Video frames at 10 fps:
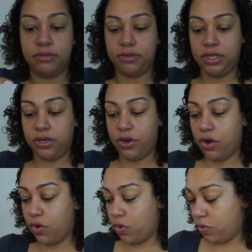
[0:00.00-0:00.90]
and
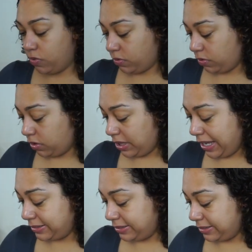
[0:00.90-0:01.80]
Co.
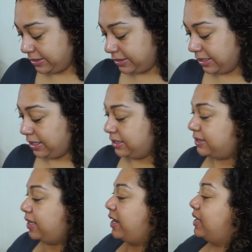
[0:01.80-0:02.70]
glasses. And
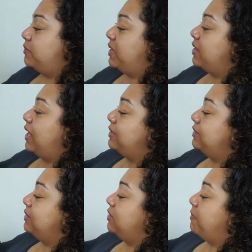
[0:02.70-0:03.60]
inside it has my
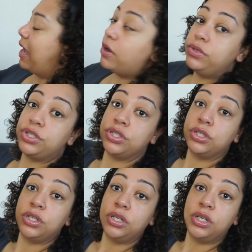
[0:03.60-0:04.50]
glasses in the pouch.
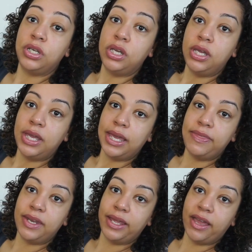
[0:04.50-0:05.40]

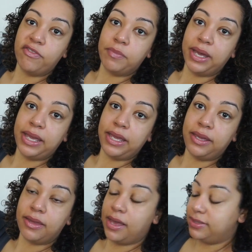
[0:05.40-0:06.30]
And then I have
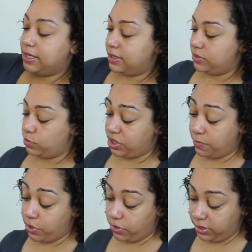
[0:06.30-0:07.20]
my contact lens, which
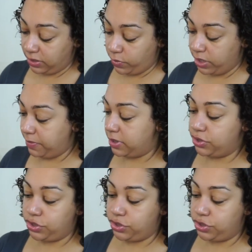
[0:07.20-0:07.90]
I'm currently wearing, but I'll